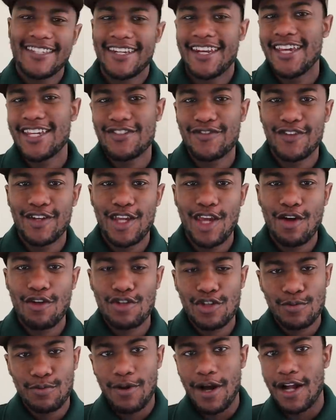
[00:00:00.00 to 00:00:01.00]
Today's video
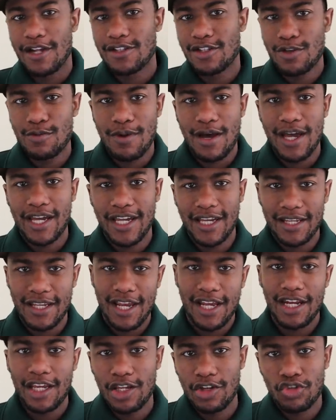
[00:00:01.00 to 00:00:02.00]
is brought to you by
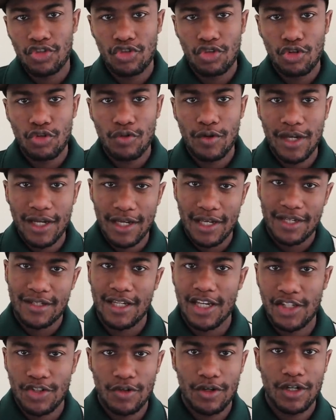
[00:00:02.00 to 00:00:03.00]
Canadian jewelry and
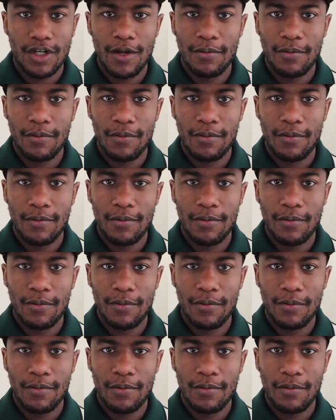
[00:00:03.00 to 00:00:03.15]
accessory